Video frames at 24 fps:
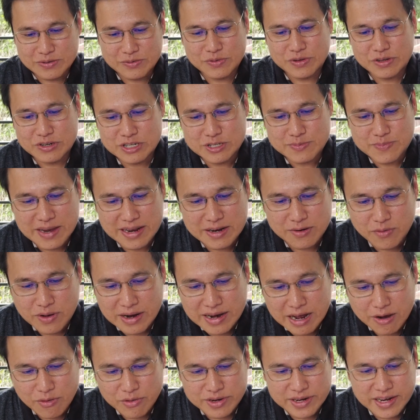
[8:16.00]
we're going to spend 1
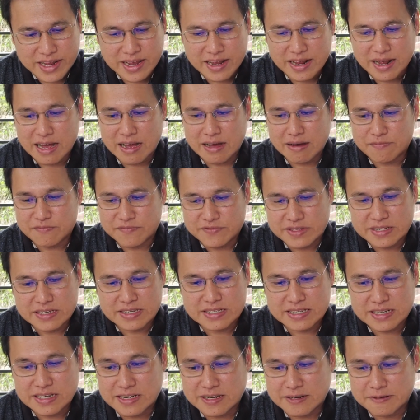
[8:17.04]
hour there after
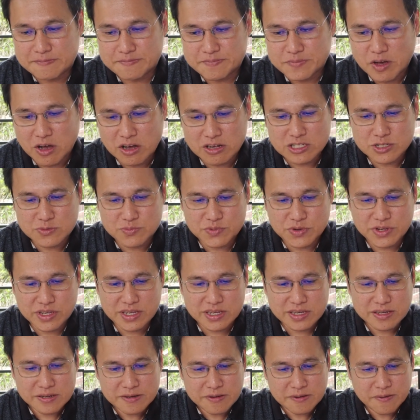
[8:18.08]
the hot
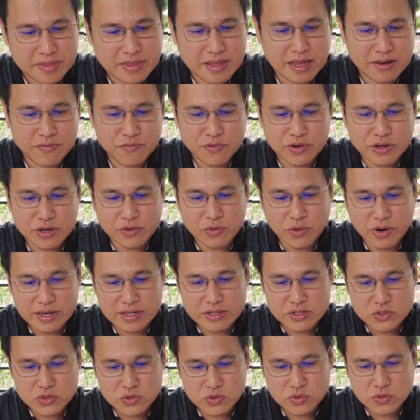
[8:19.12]
spring. Then we're
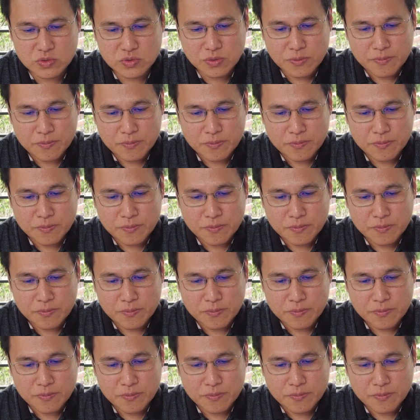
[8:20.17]
going to